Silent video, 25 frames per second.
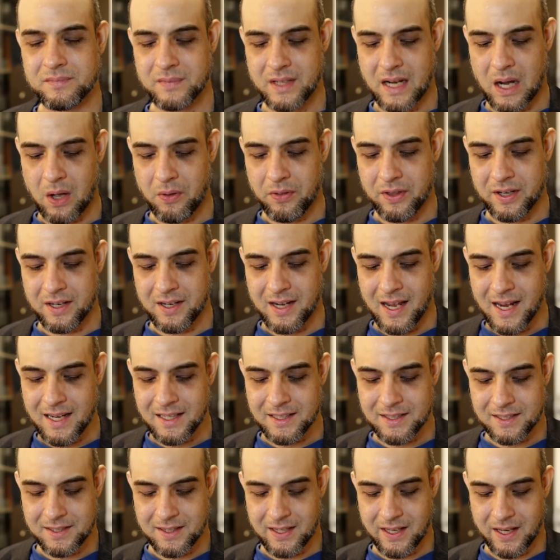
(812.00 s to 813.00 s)
Now, the
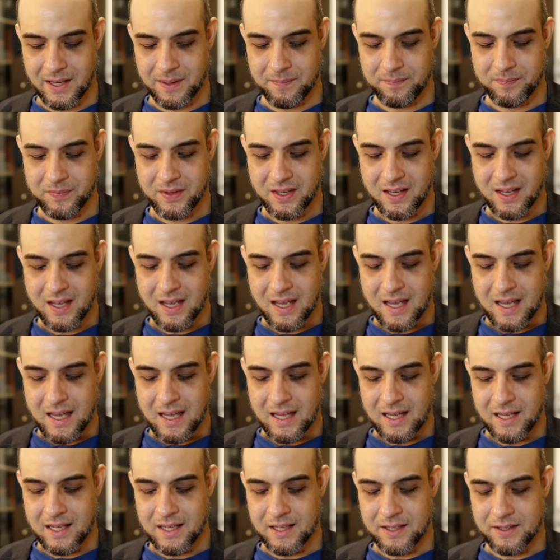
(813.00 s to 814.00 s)
next thing
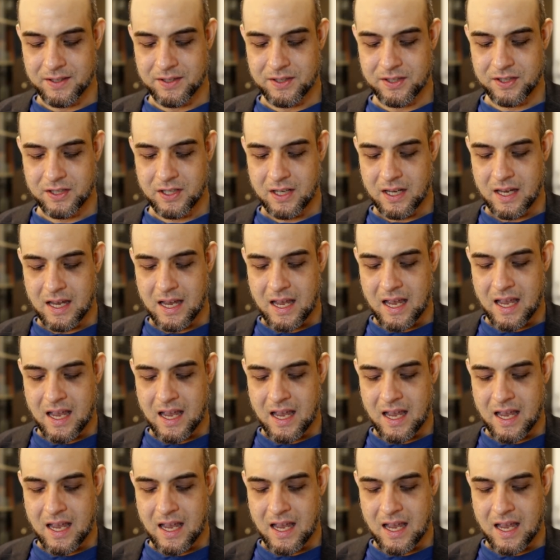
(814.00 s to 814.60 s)
is